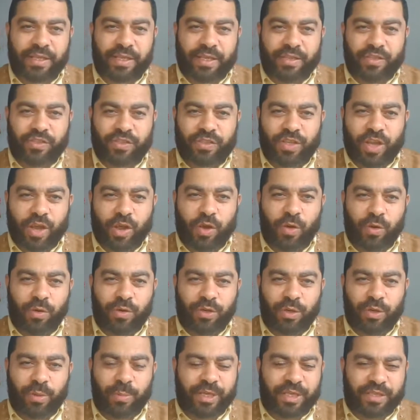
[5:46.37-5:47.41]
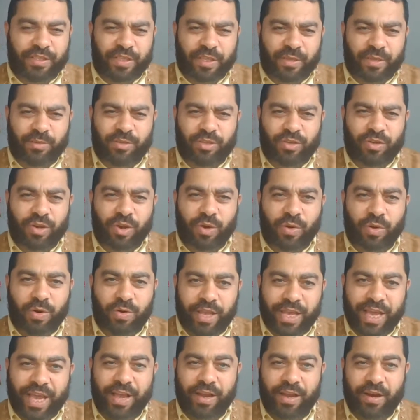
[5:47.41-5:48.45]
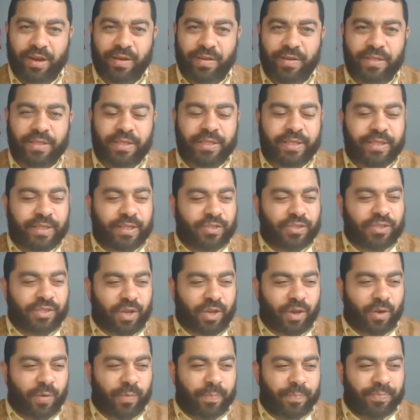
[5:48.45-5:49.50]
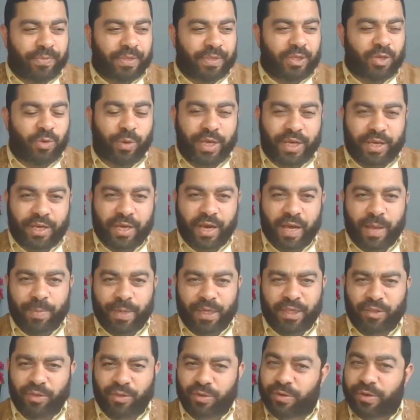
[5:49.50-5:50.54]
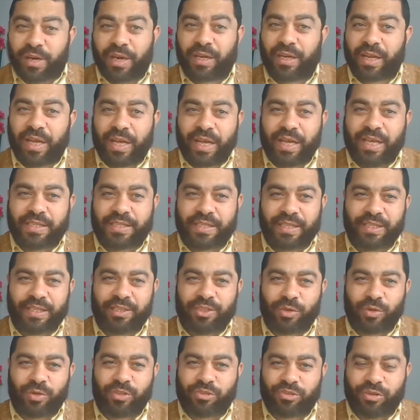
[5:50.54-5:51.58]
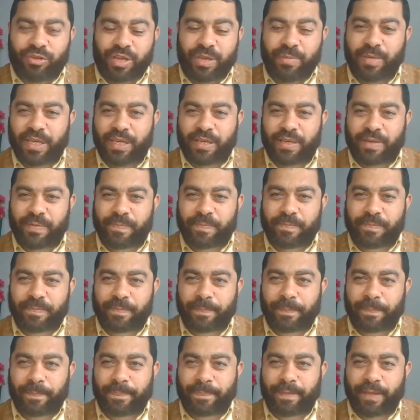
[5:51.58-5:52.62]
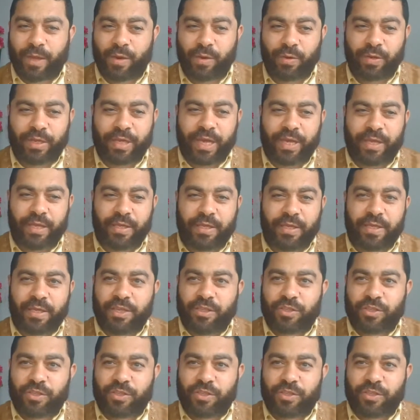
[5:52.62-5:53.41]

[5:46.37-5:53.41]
So nobody seems to know or care. So you wake up and you realize that you were dreaming. Okay.